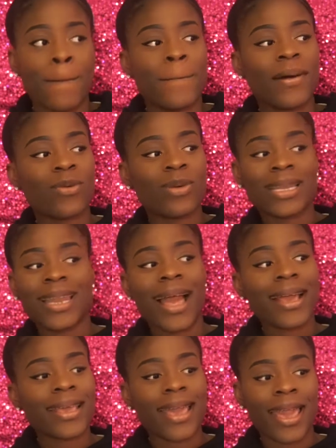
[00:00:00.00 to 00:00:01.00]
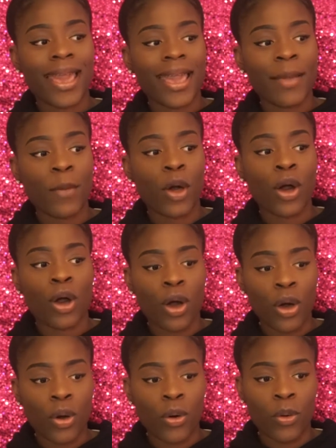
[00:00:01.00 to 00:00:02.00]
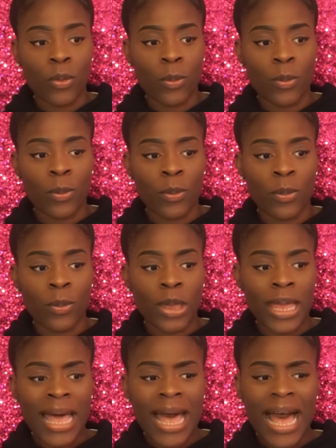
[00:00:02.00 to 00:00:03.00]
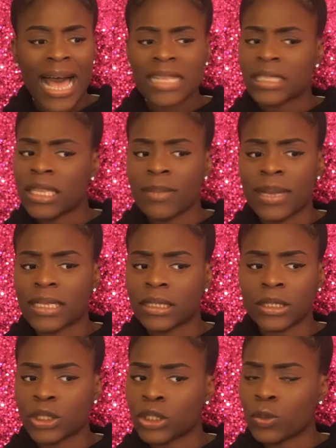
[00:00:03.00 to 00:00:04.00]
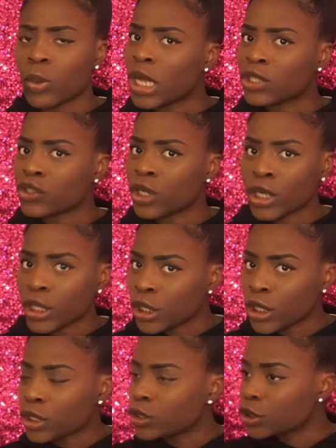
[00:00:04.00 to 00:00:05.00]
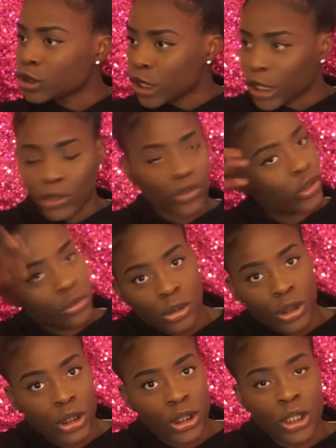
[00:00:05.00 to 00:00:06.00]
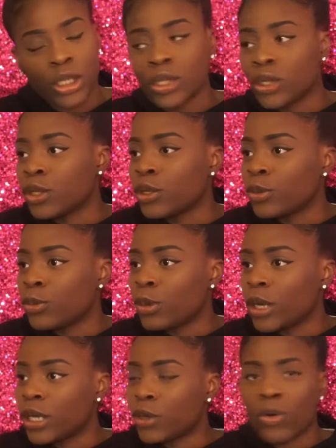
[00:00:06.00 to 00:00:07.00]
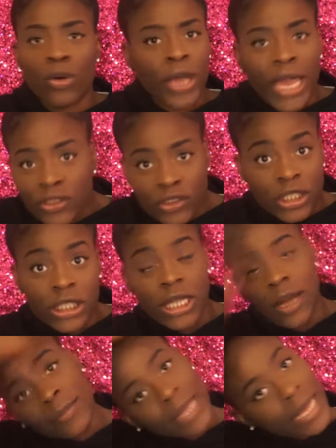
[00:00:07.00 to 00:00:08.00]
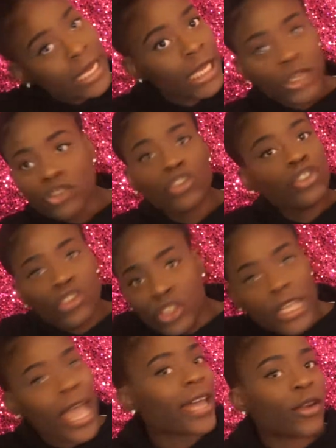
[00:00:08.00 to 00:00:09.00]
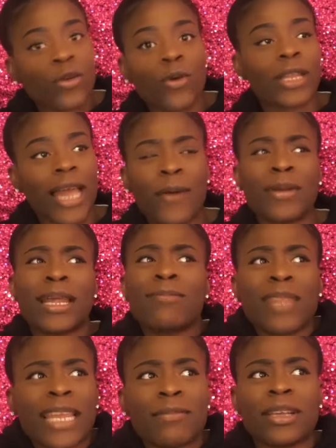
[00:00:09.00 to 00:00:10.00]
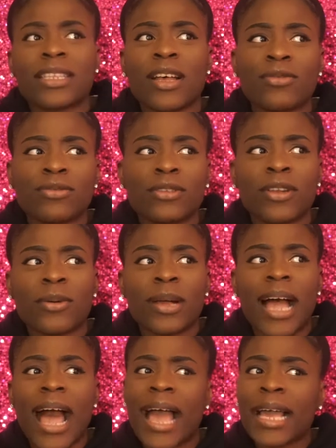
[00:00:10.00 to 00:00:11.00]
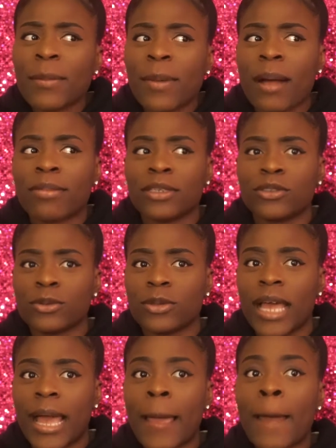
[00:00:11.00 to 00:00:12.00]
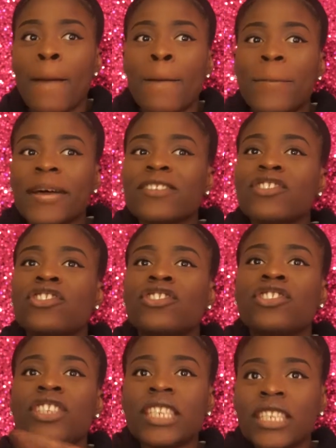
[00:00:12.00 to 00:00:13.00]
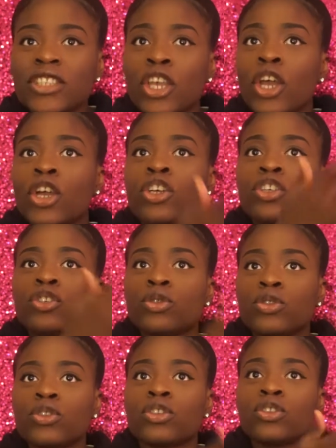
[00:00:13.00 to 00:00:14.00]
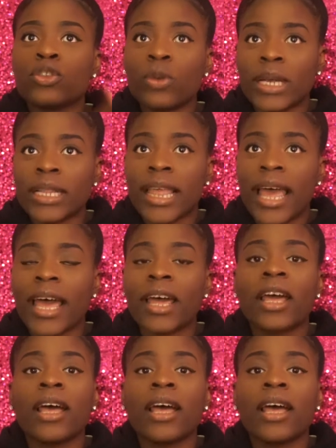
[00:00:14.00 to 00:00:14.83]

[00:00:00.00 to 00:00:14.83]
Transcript: But when I came home, I see my sister washing her hair just like she was, what, Caucasian or something. Like, she just had it all out. And I'm thinking to myself, you know what, I could probably do that. But she's used to doing that